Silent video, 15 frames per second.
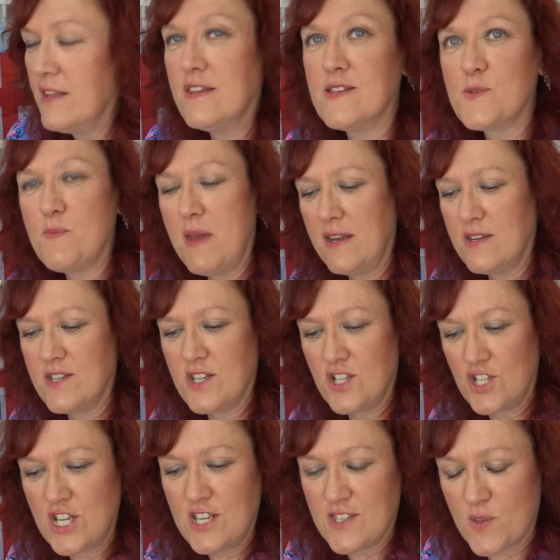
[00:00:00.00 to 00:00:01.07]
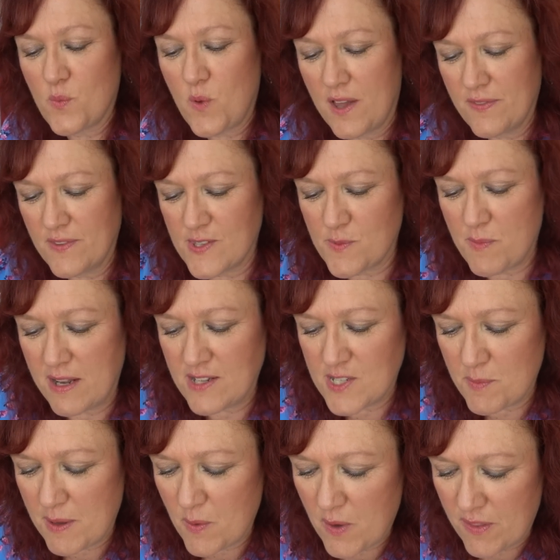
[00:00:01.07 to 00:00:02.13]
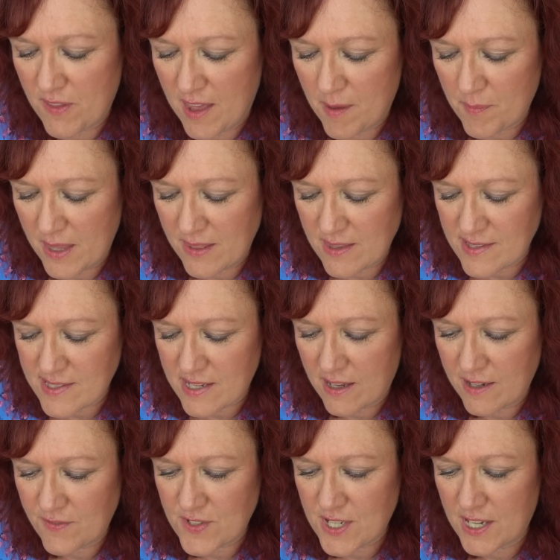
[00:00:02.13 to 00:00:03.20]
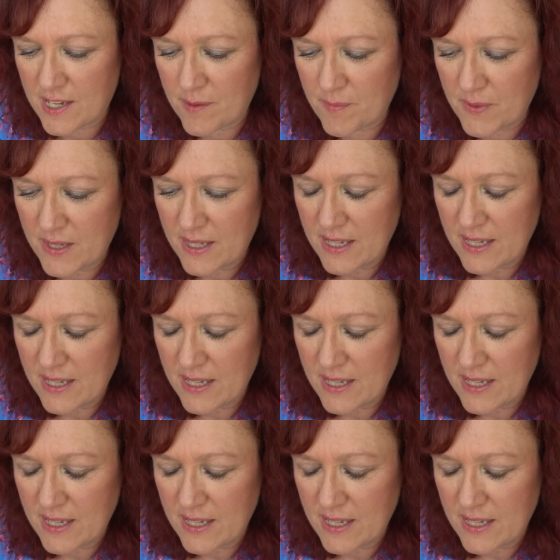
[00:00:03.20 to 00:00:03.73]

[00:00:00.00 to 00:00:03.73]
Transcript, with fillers: that's meant to be with him in this lifetime.